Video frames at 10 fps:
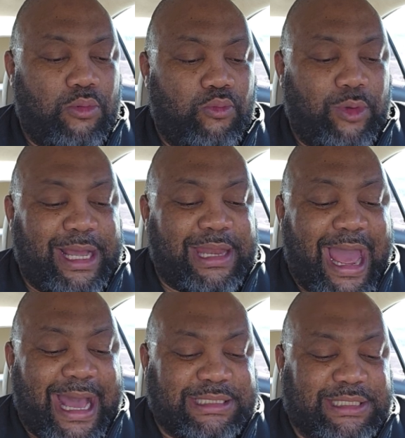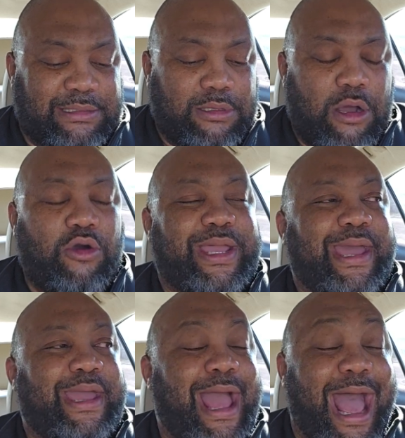realizing,
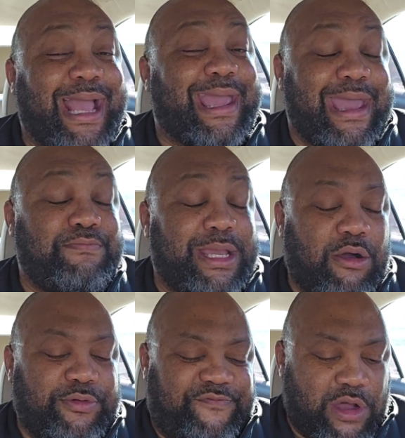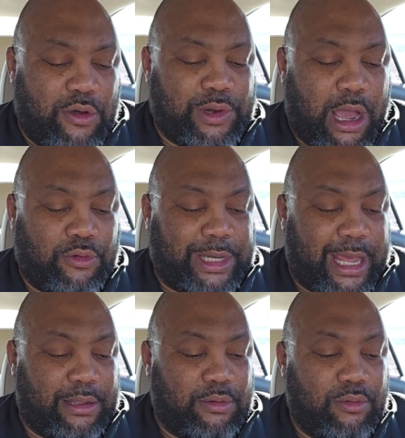okay, I can't be on the phone all
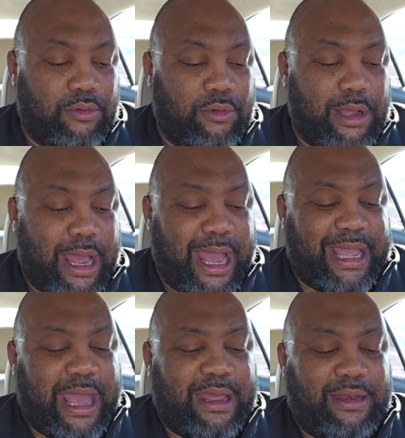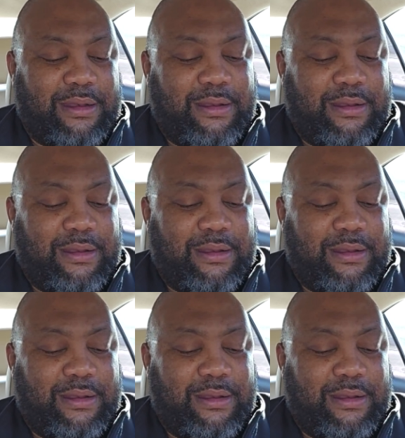day. I got